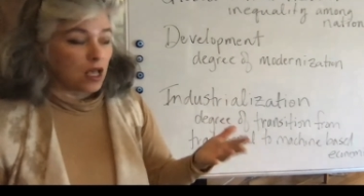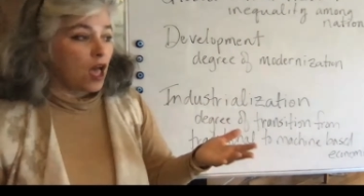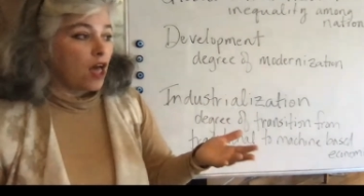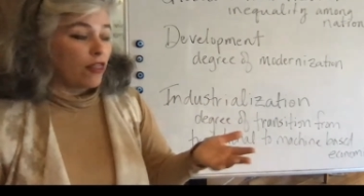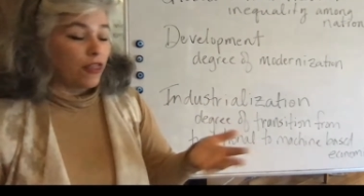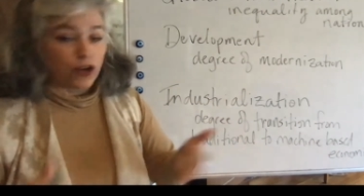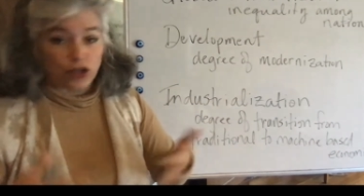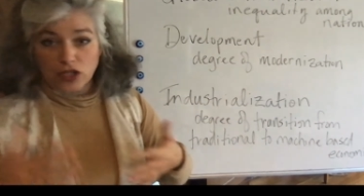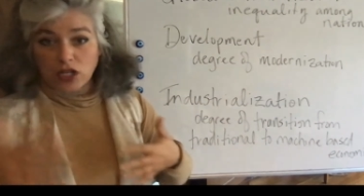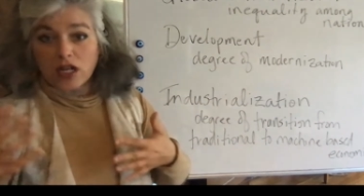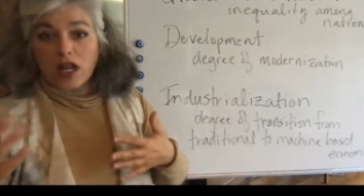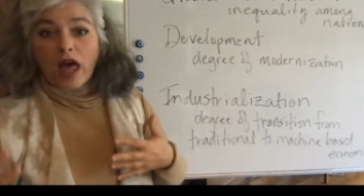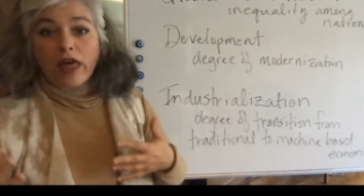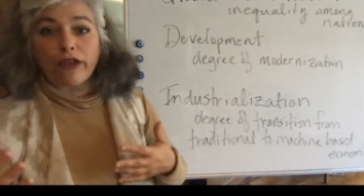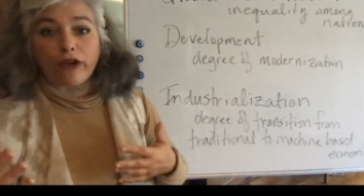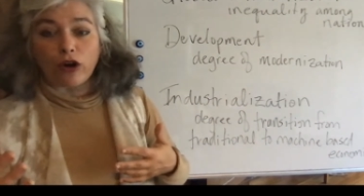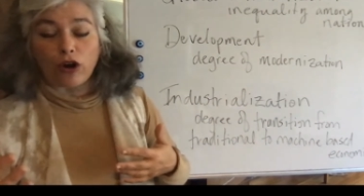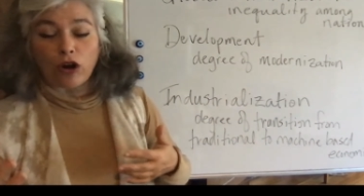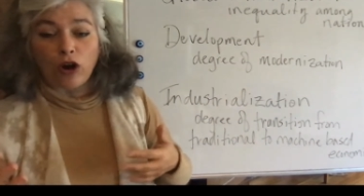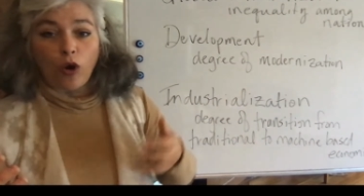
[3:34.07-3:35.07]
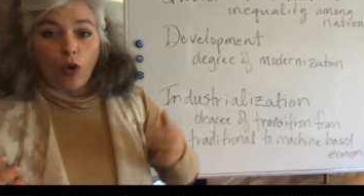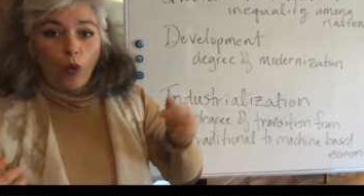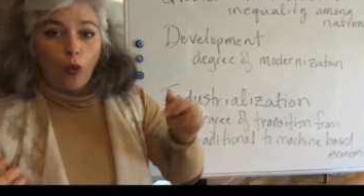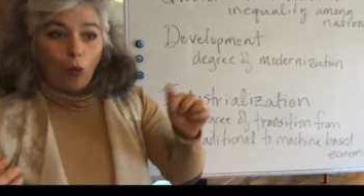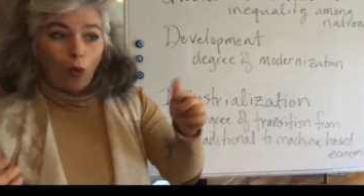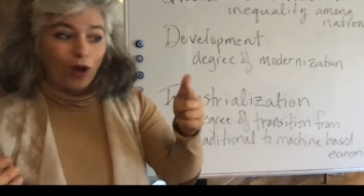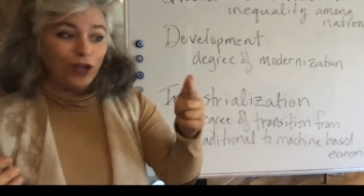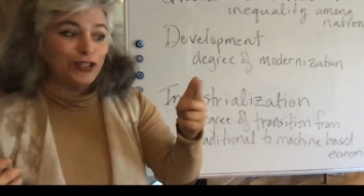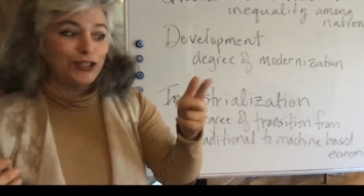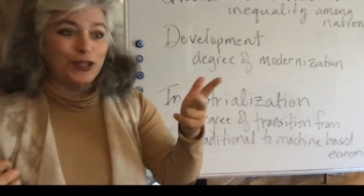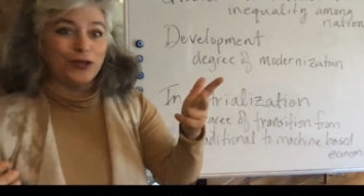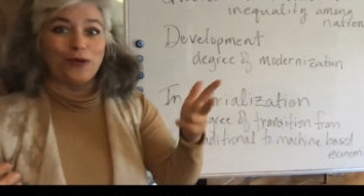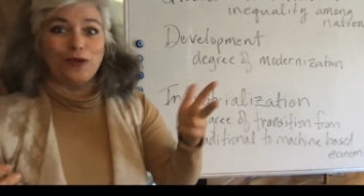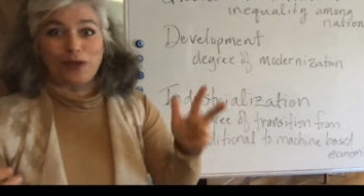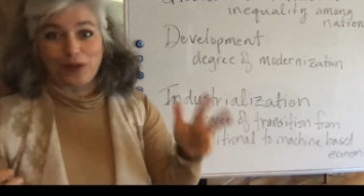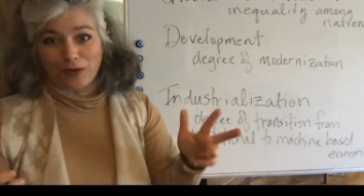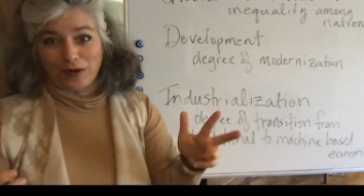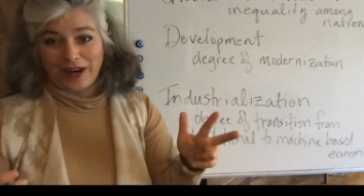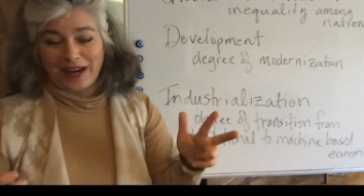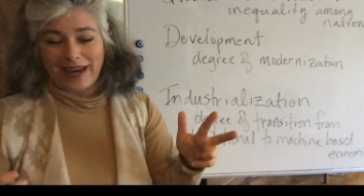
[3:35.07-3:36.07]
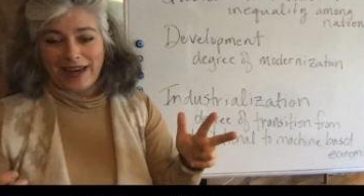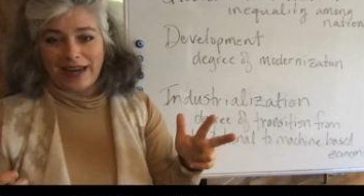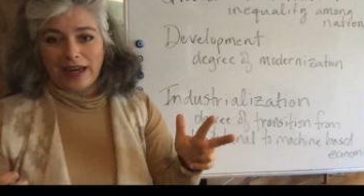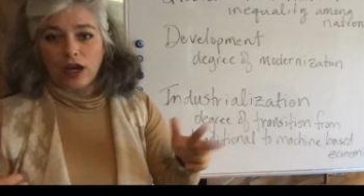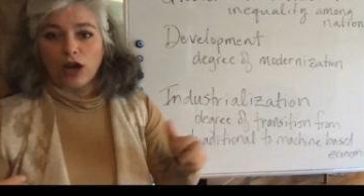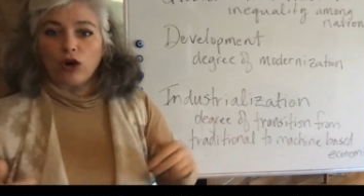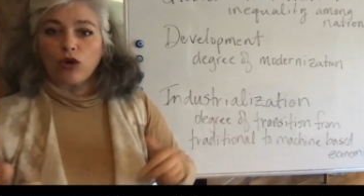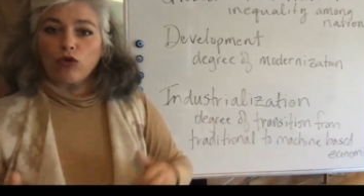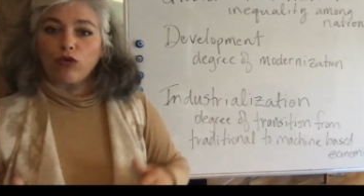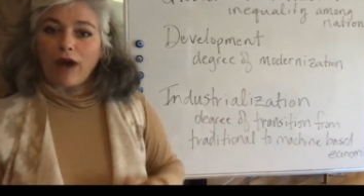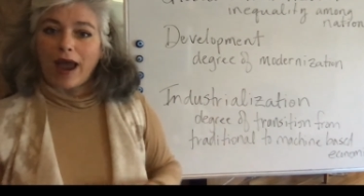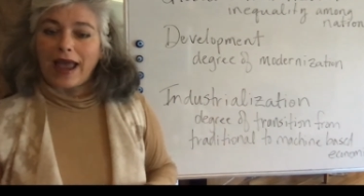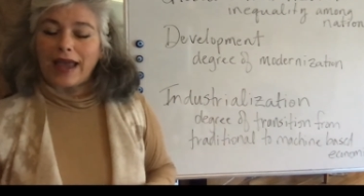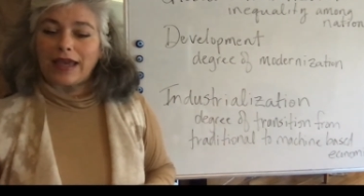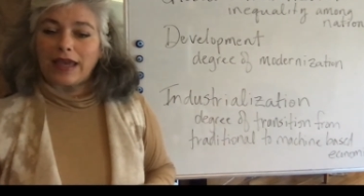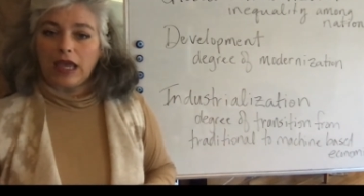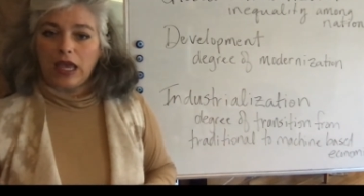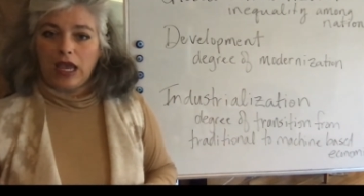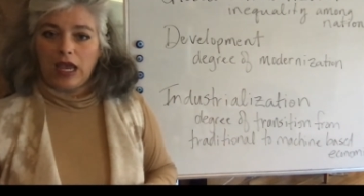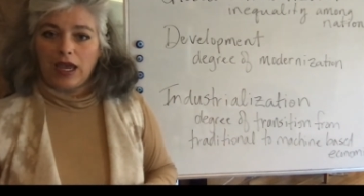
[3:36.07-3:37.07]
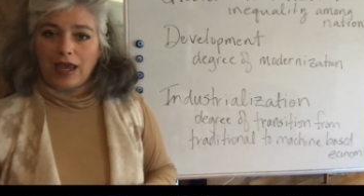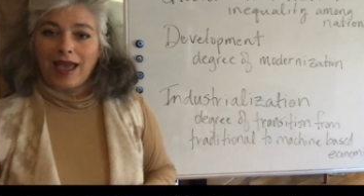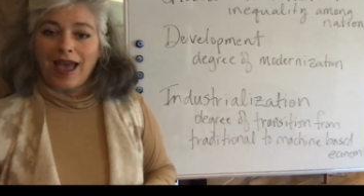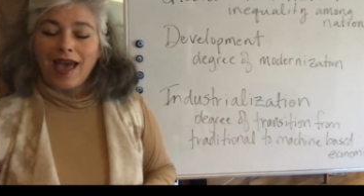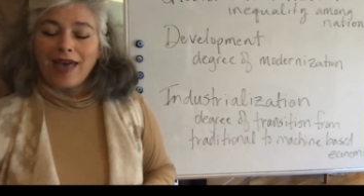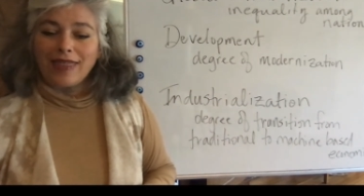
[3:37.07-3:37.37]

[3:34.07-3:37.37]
There's another one, two, three ranking